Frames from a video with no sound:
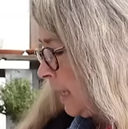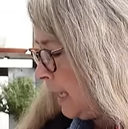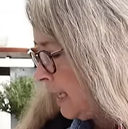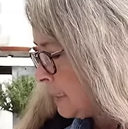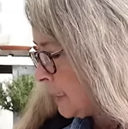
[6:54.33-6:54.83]

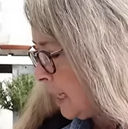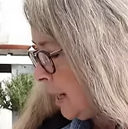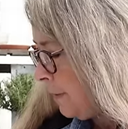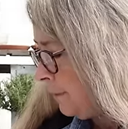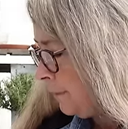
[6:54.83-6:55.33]
Is
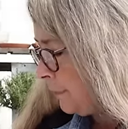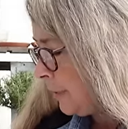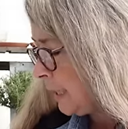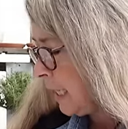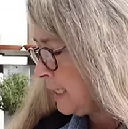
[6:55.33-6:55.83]
um,
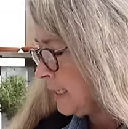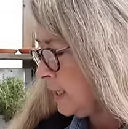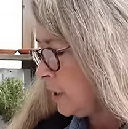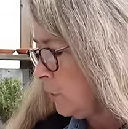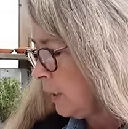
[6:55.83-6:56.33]
because
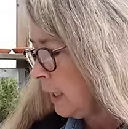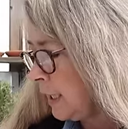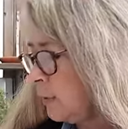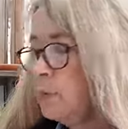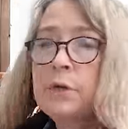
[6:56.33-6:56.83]
they don't really
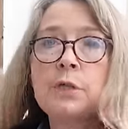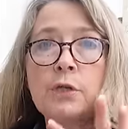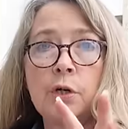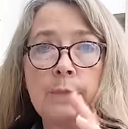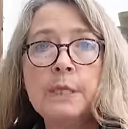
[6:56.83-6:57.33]
like root
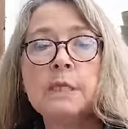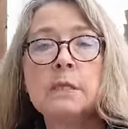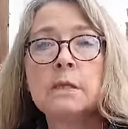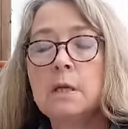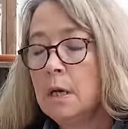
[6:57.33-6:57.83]
disturbance,